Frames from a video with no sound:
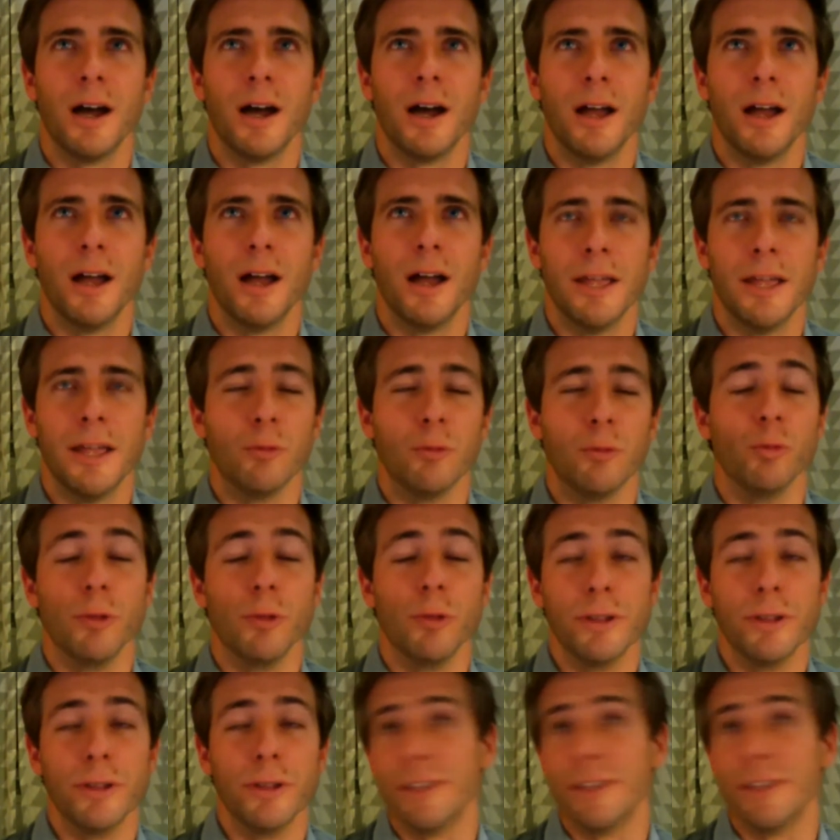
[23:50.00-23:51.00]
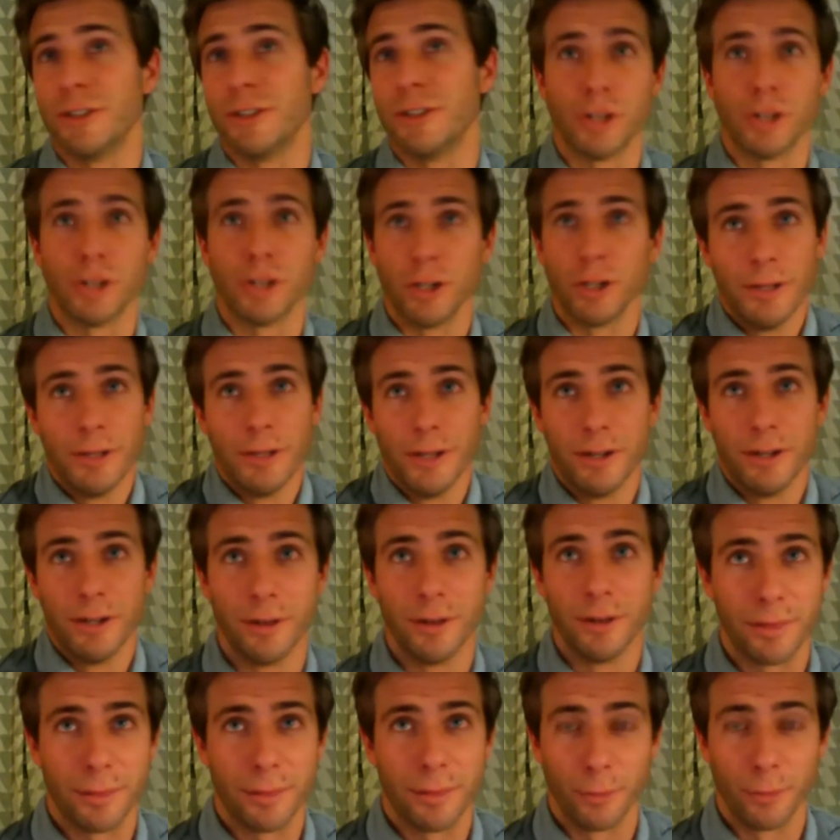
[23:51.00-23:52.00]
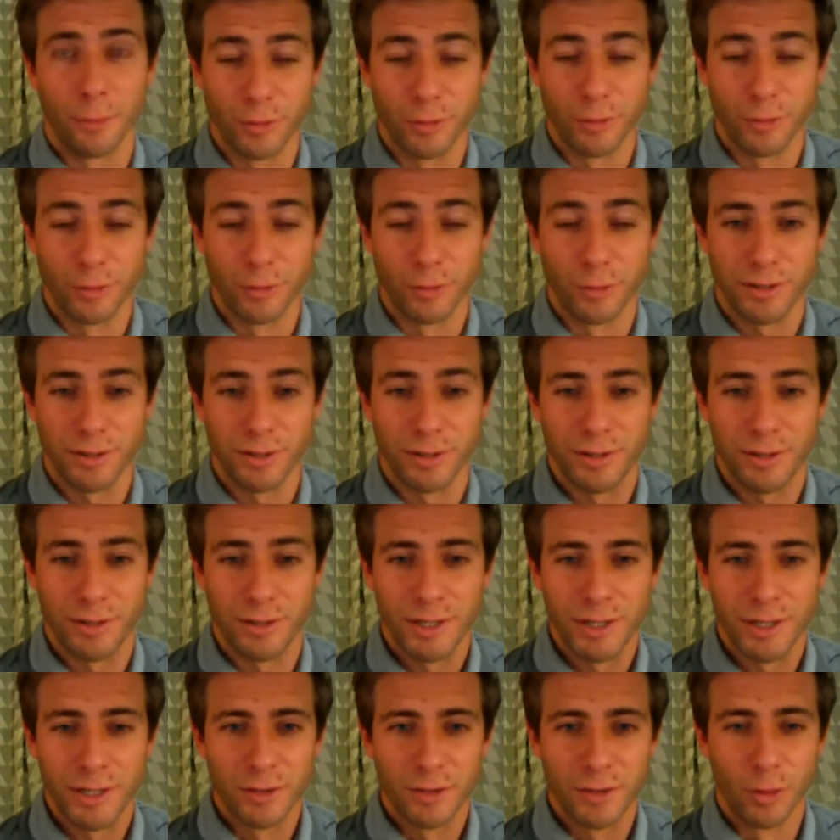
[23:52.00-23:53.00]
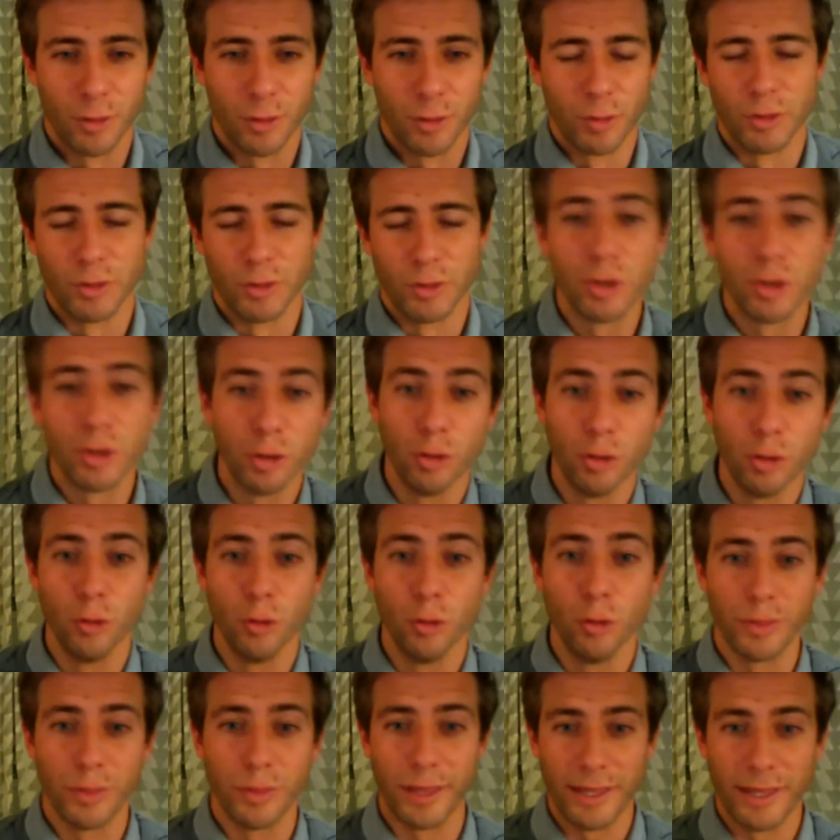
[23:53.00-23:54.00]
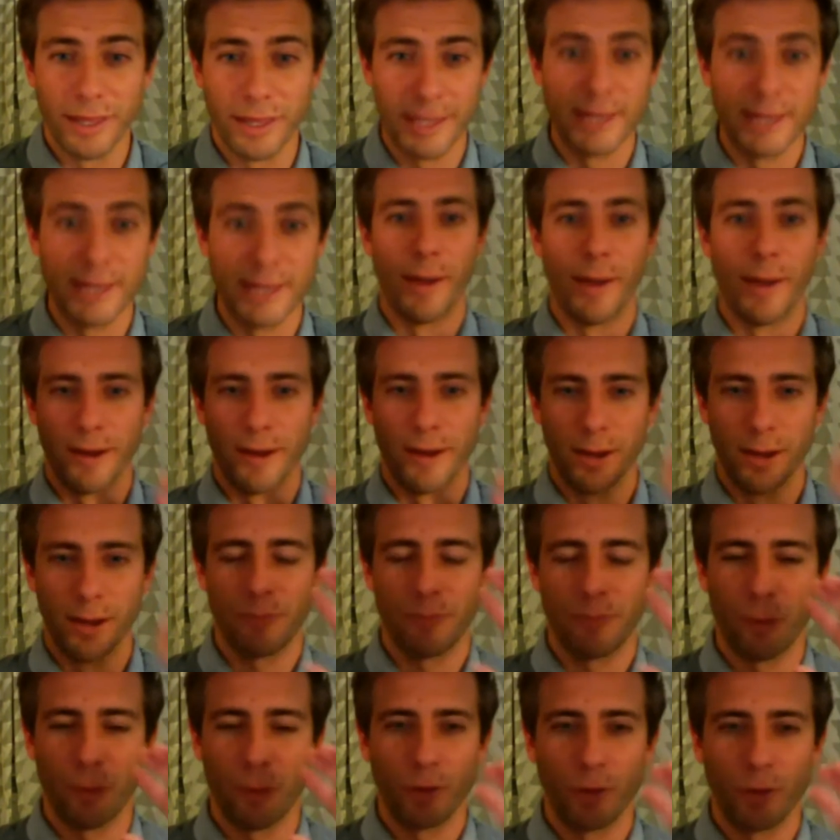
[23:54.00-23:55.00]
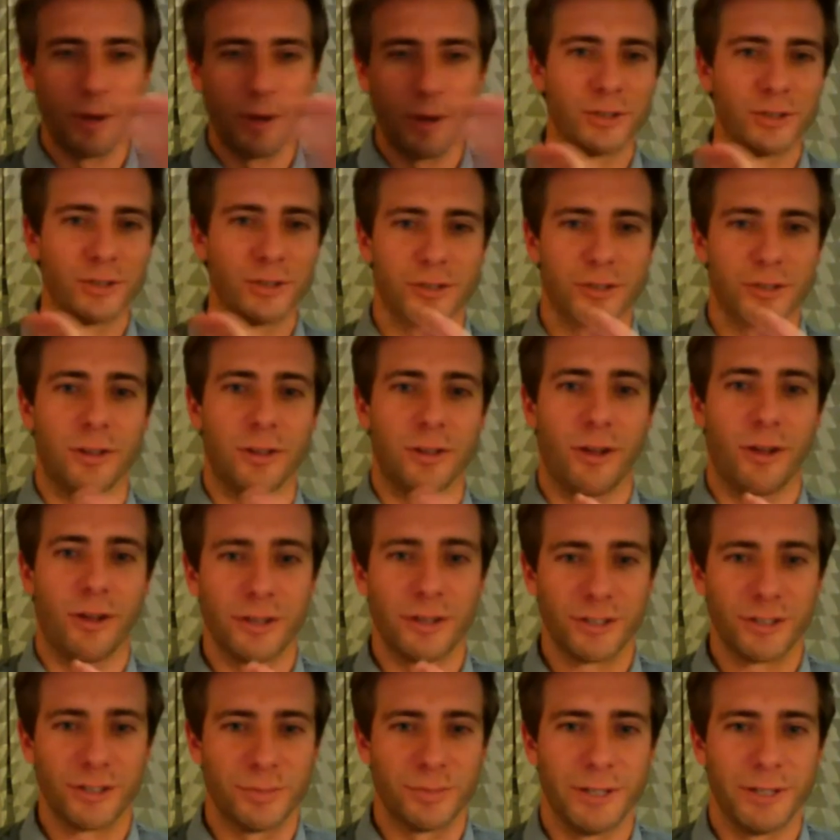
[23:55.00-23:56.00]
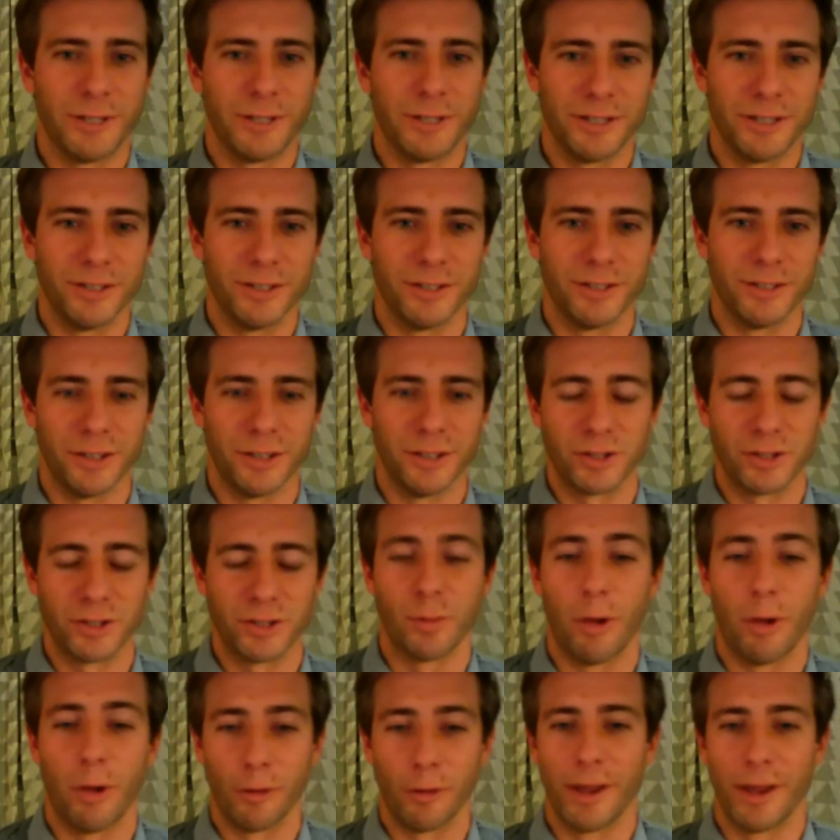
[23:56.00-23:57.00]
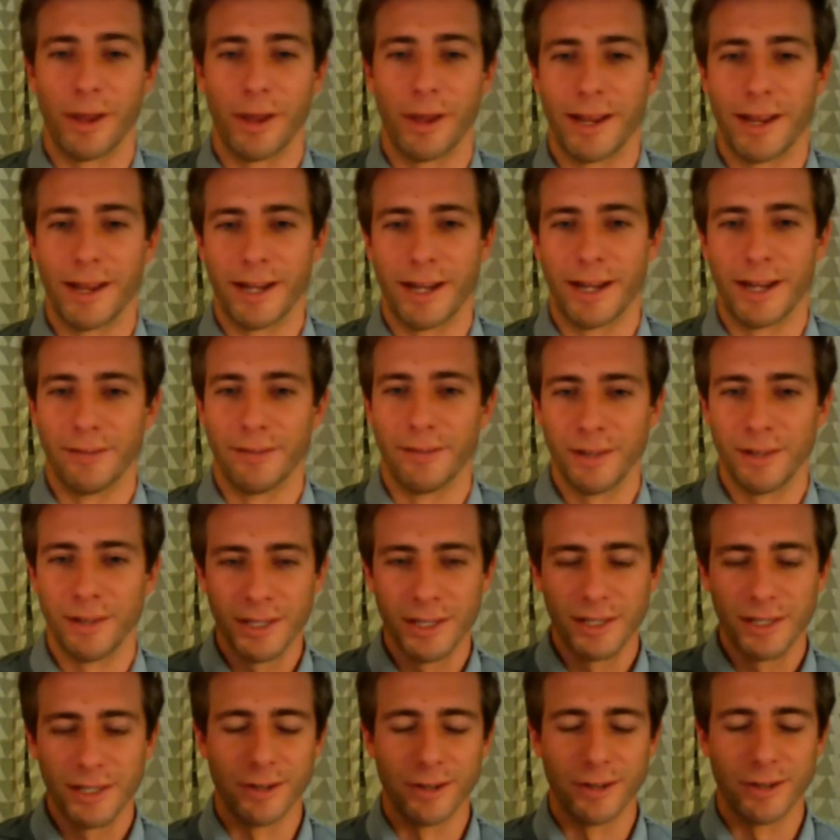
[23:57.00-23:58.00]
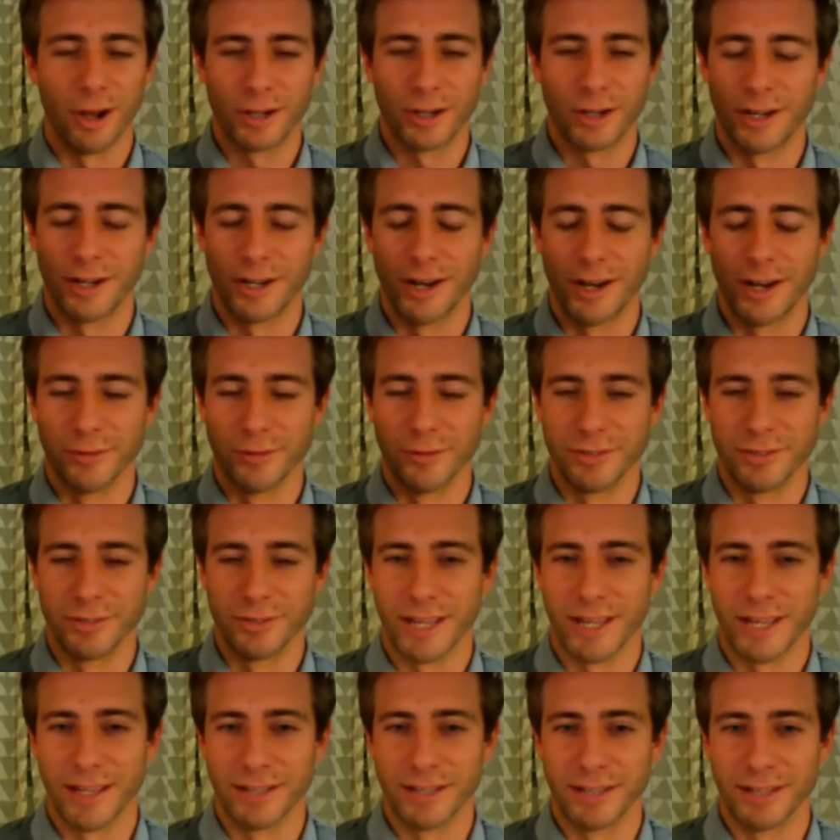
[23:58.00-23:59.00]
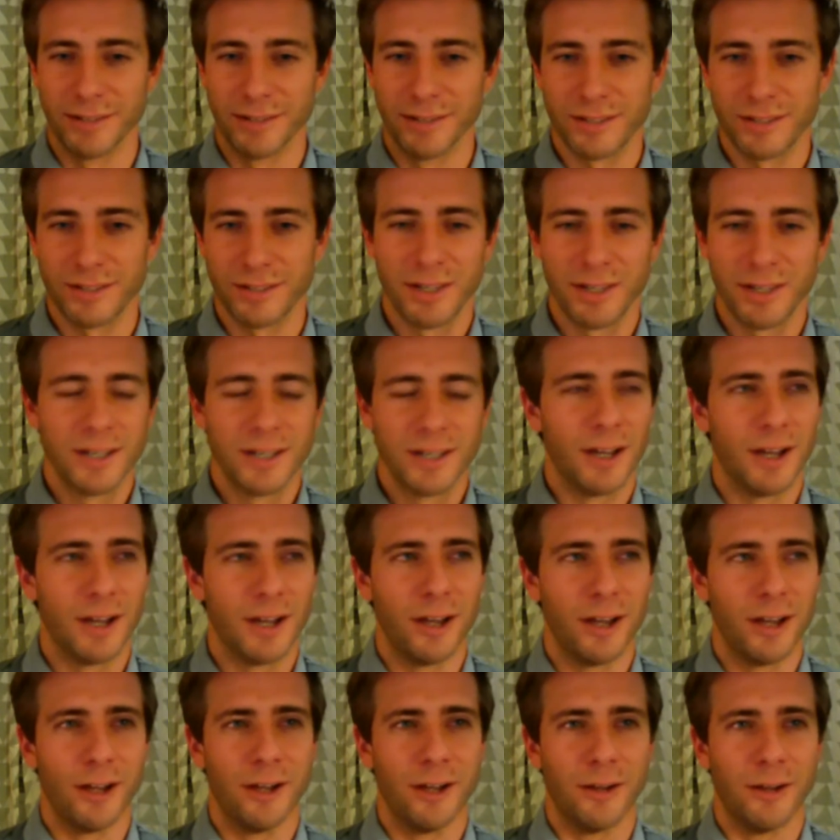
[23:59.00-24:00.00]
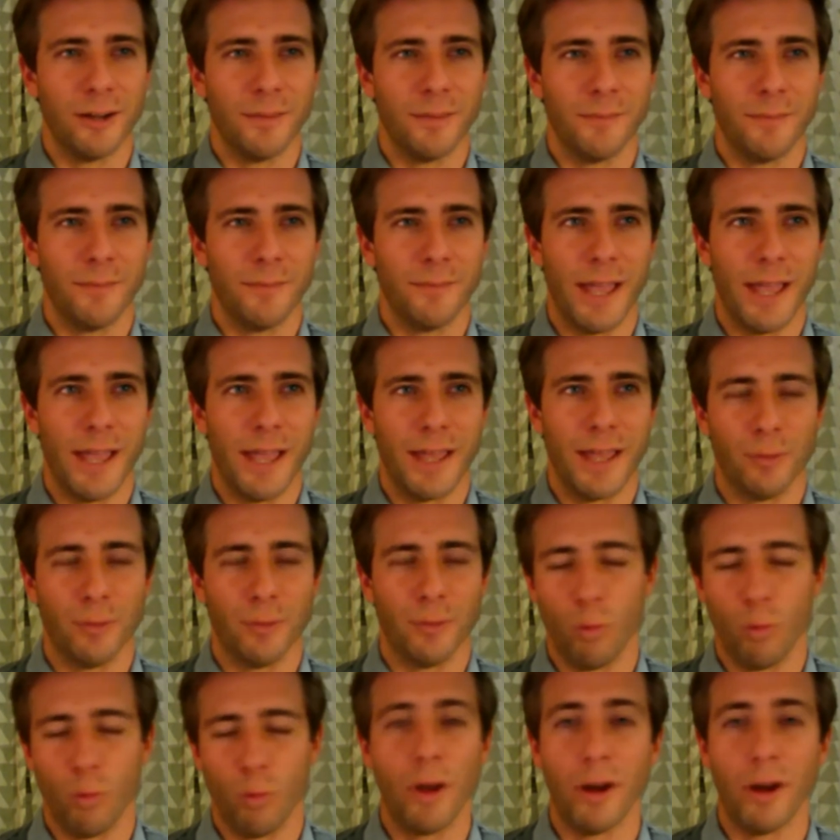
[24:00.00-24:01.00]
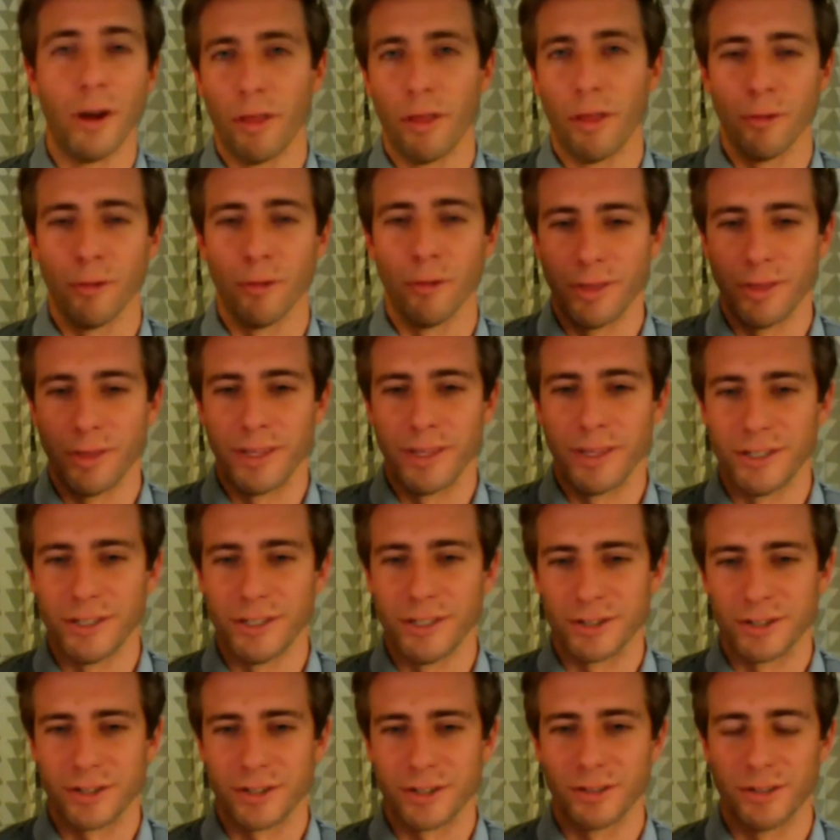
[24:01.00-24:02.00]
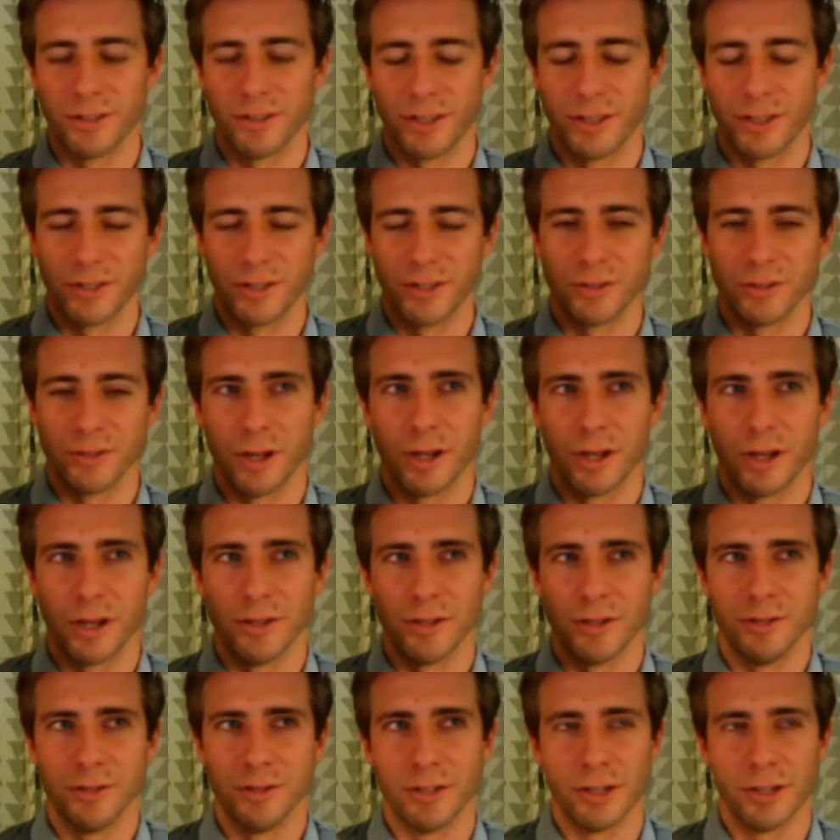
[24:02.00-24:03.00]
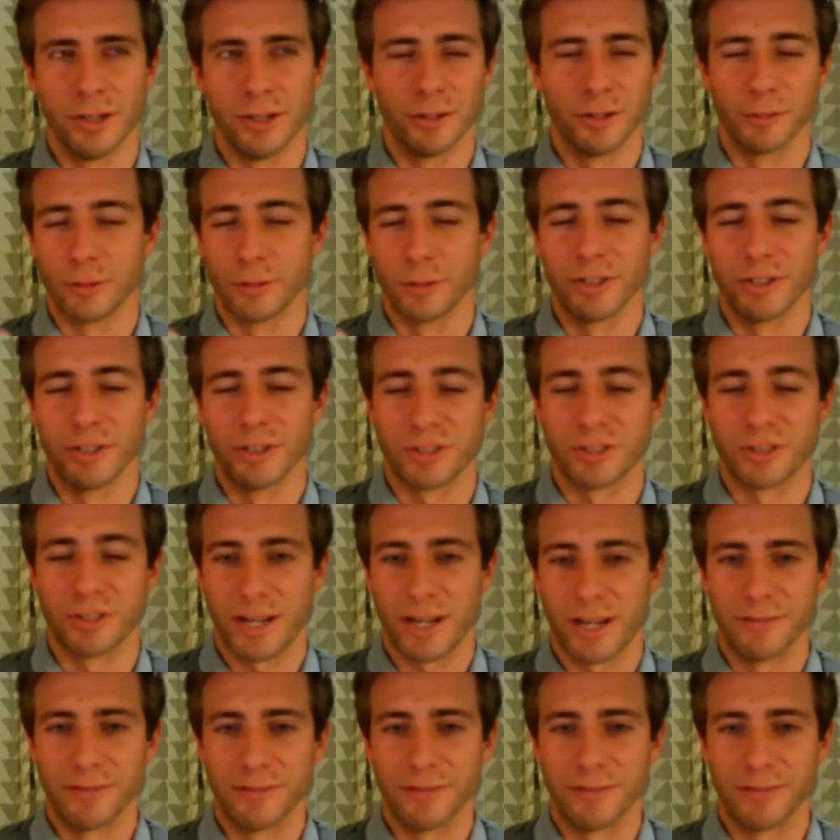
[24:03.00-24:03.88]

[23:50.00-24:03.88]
It really should have been 13. There were 2 that he went up for and just lost because a smaller guy kind of knocked it out of his hands. And one other that DeAndre just kind of